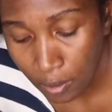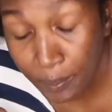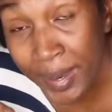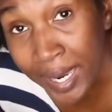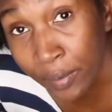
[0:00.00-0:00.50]

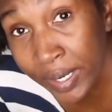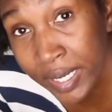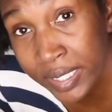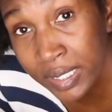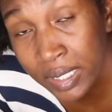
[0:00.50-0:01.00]

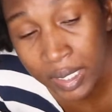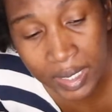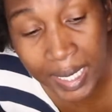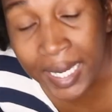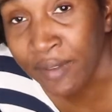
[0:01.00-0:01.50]
berries
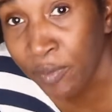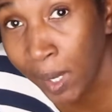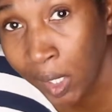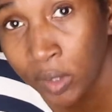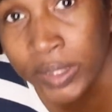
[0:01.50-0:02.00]
that I got from
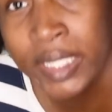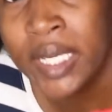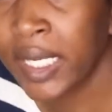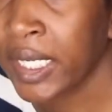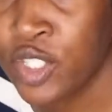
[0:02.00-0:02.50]

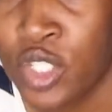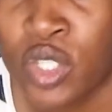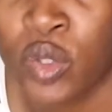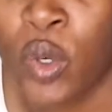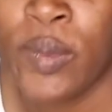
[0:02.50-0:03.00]
Aldi, and I
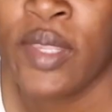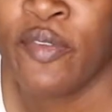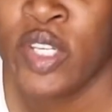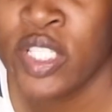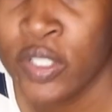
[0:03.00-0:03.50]
just throw them in the
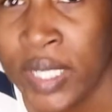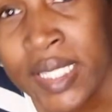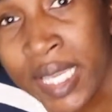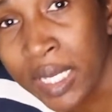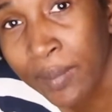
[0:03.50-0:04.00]
freezer and I
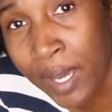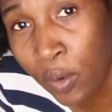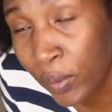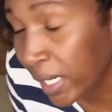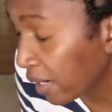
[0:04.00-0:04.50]
take them
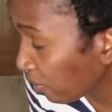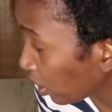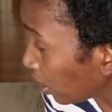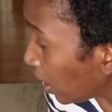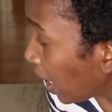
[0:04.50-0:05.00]
out
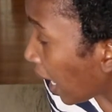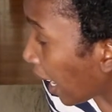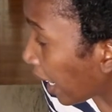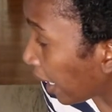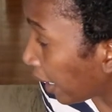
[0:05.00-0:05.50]
whenever
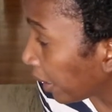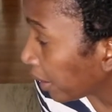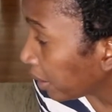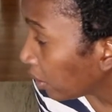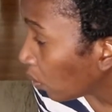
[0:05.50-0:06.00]

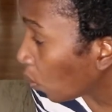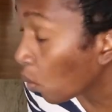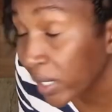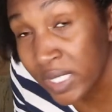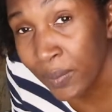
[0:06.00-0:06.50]
I
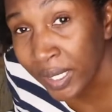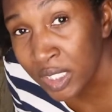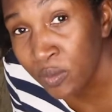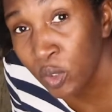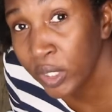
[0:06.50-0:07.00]
want to make a
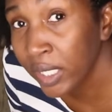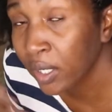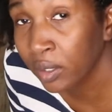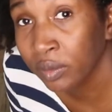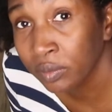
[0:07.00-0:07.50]
smoothie
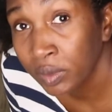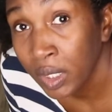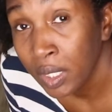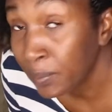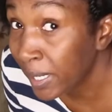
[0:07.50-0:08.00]
or
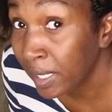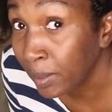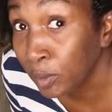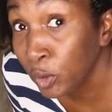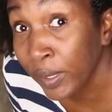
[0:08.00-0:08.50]

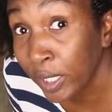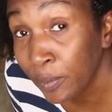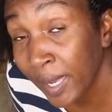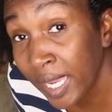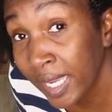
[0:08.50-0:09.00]
blueberry
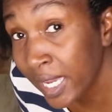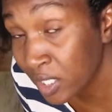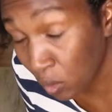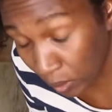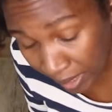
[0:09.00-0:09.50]

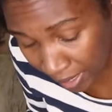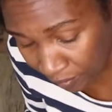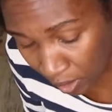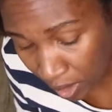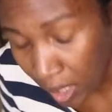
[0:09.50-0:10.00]
pancakes or
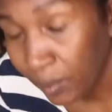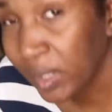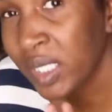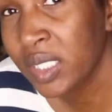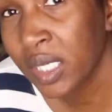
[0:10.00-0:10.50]
whatever.
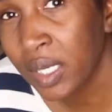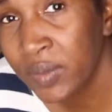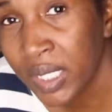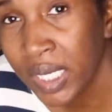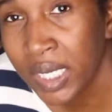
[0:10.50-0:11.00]
But this
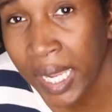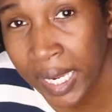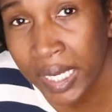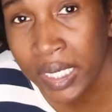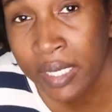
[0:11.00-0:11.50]
comes in
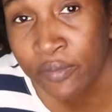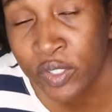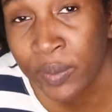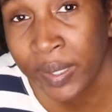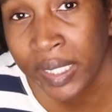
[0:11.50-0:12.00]
handy for
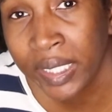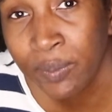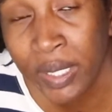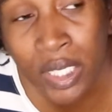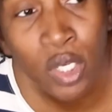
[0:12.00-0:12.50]
somebody like
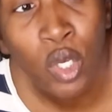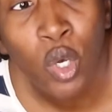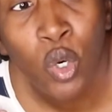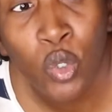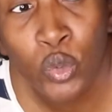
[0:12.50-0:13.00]
me
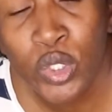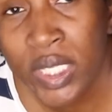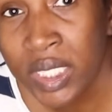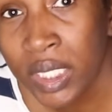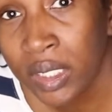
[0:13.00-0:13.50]
who
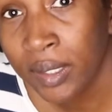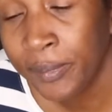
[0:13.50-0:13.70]
doesn't